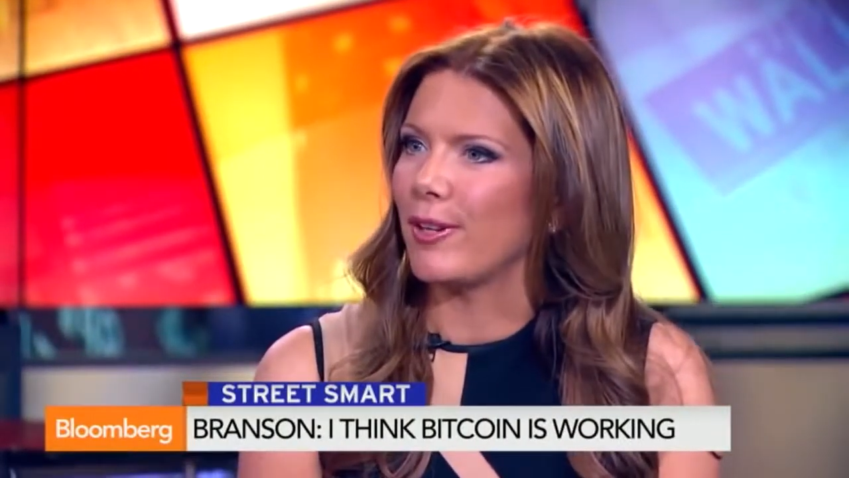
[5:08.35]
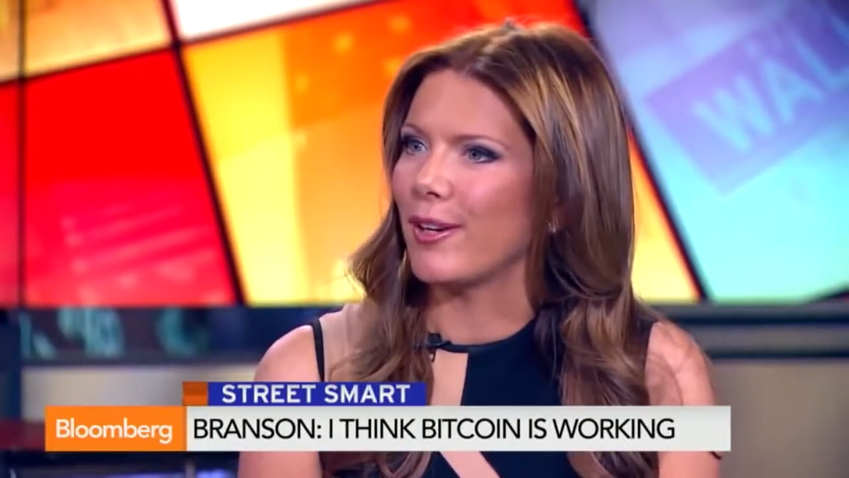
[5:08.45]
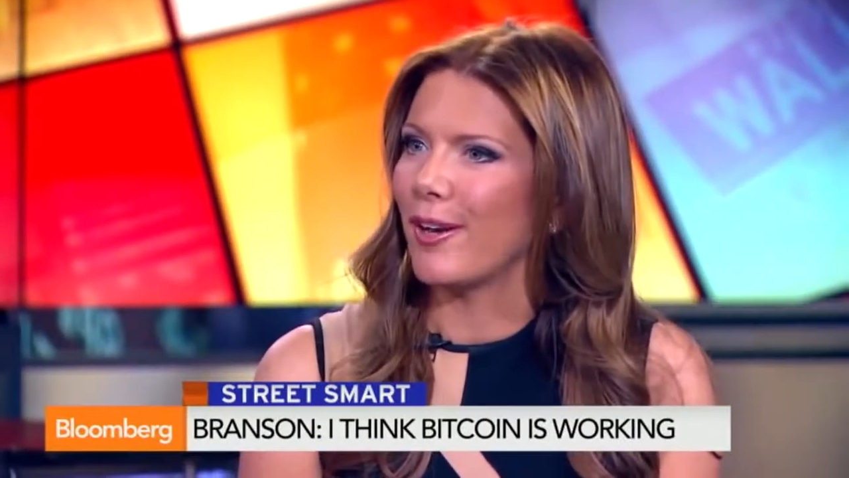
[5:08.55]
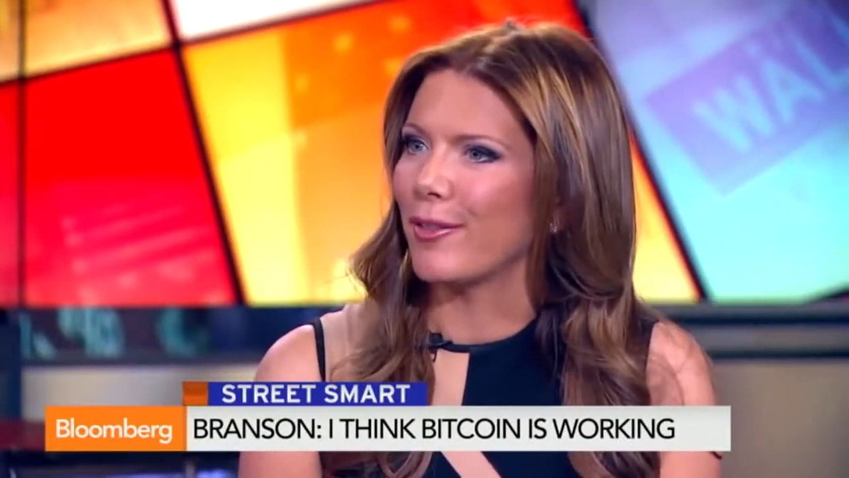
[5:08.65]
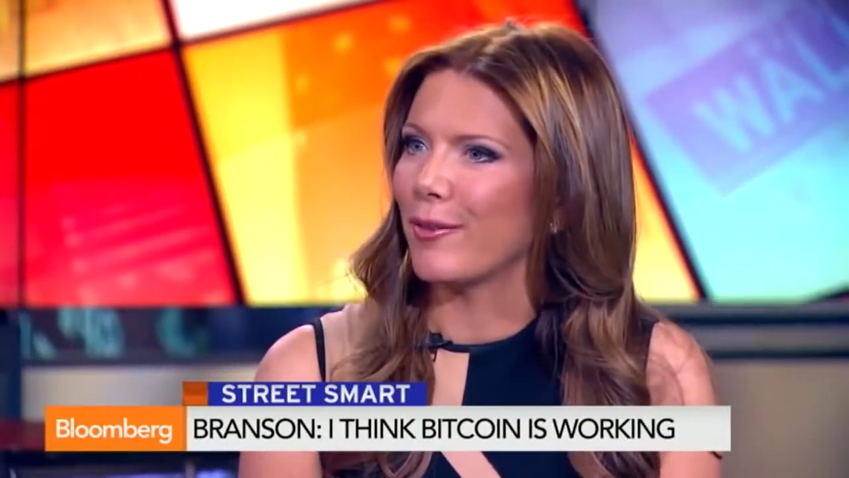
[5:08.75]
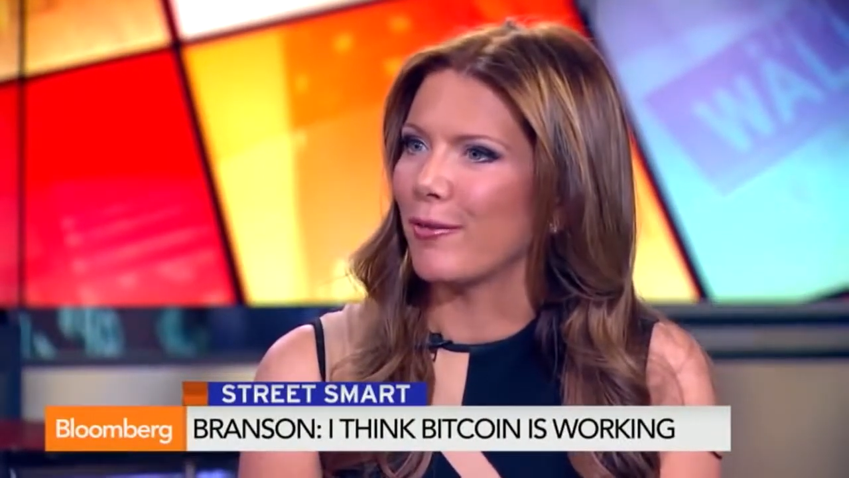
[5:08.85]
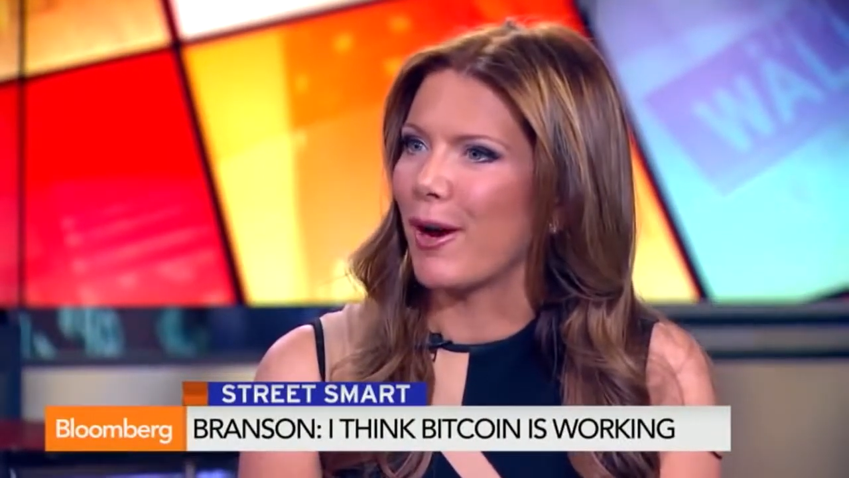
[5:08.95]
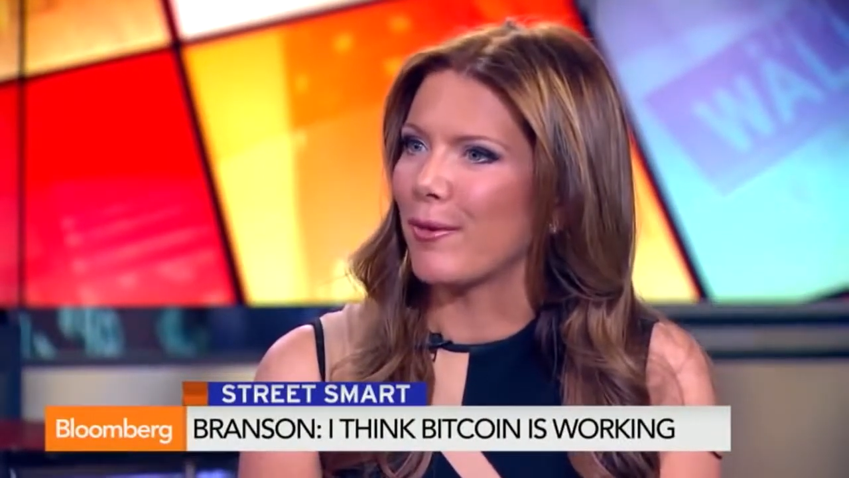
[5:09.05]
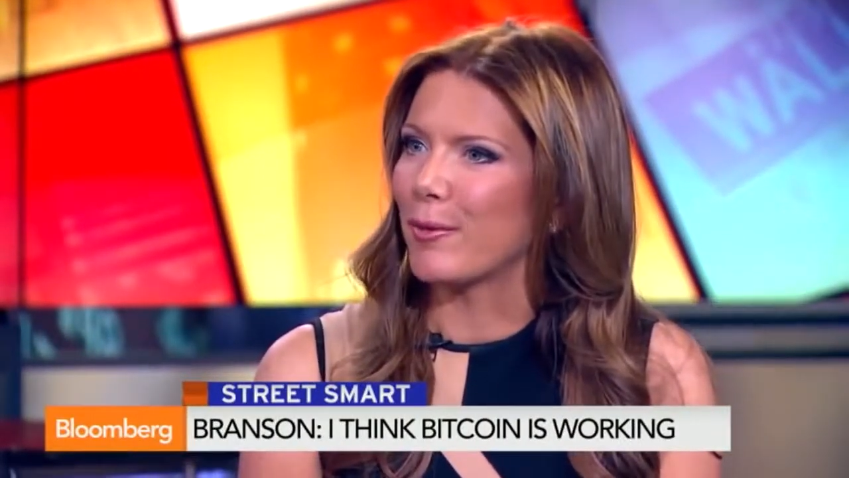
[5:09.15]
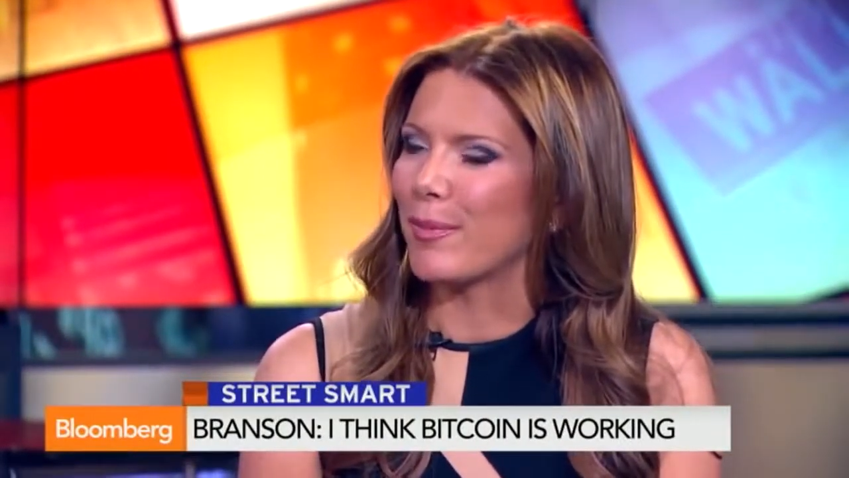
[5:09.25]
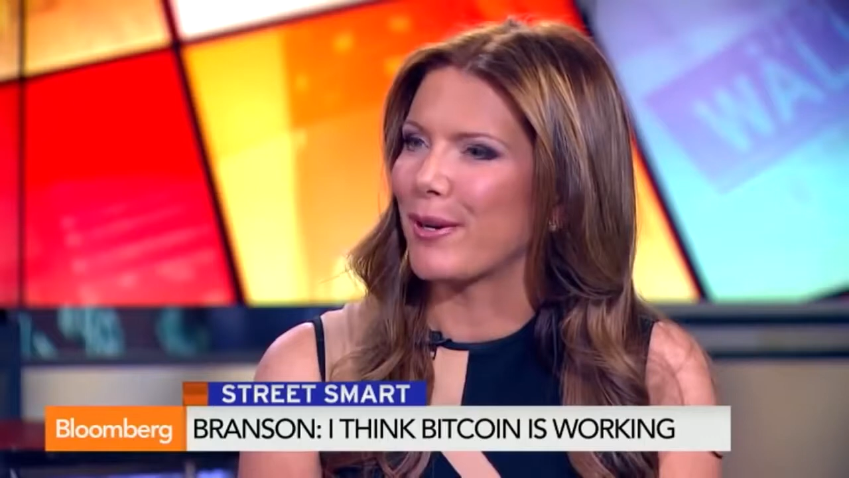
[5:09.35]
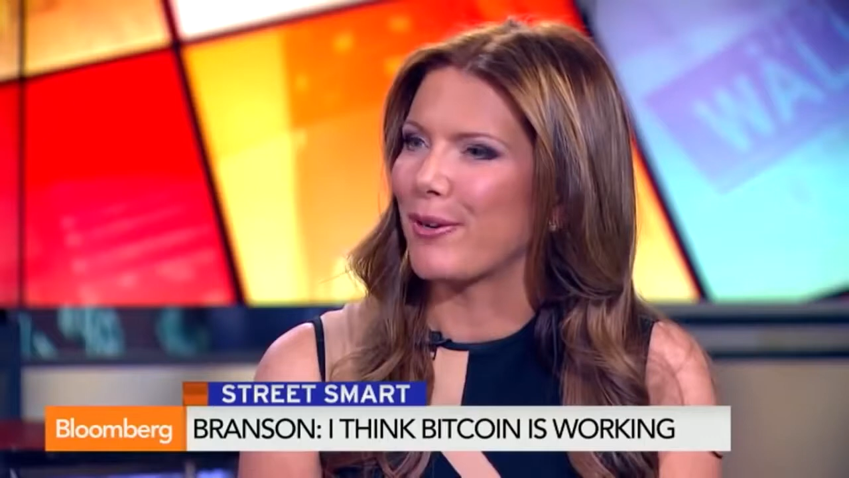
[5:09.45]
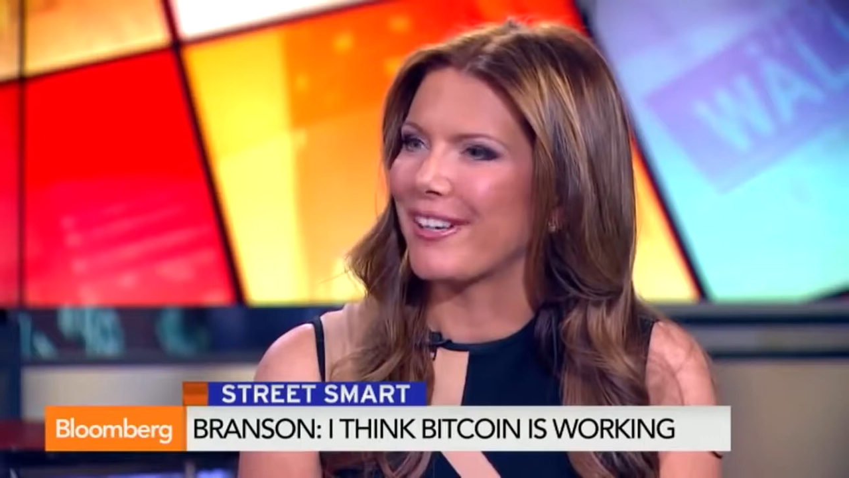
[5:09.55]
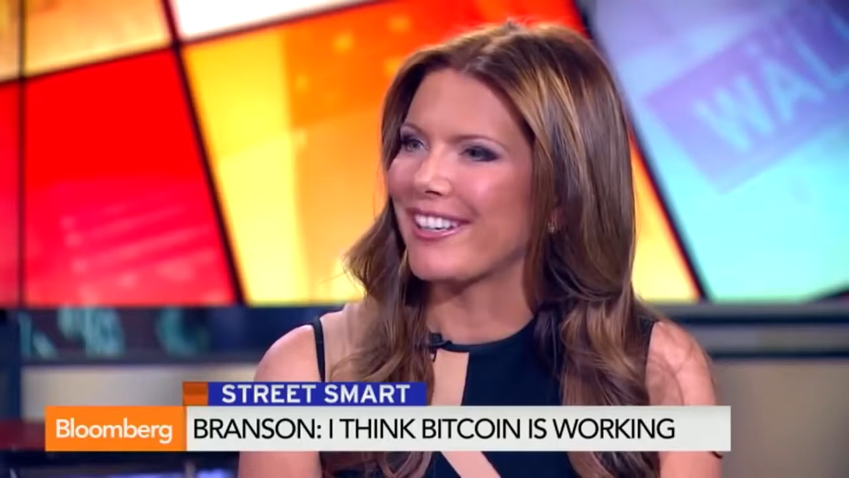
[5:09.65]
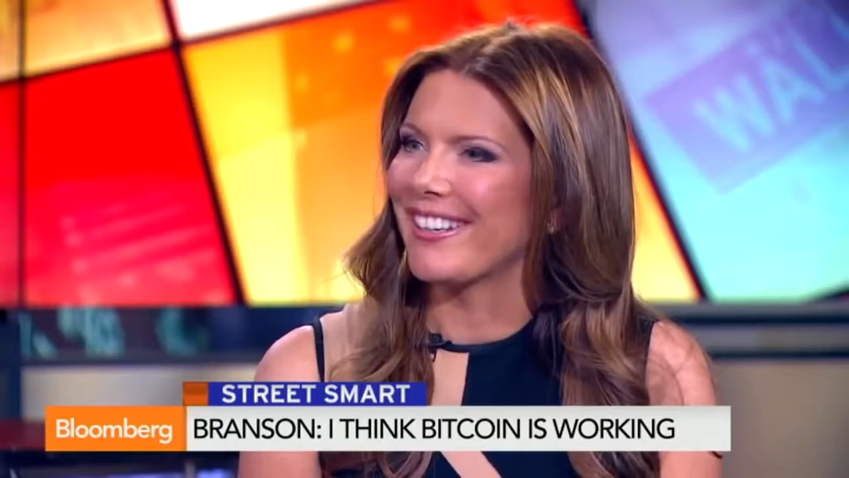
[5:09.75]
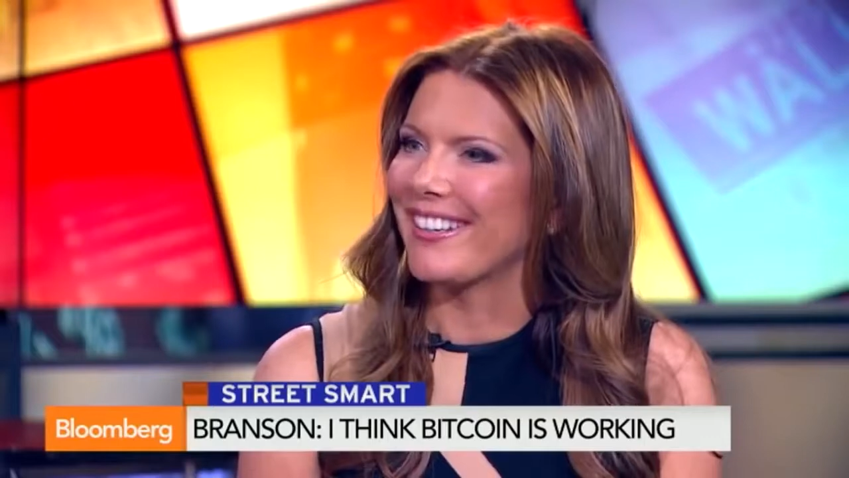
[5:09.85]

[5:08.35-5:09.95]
the ride with Bitcoin?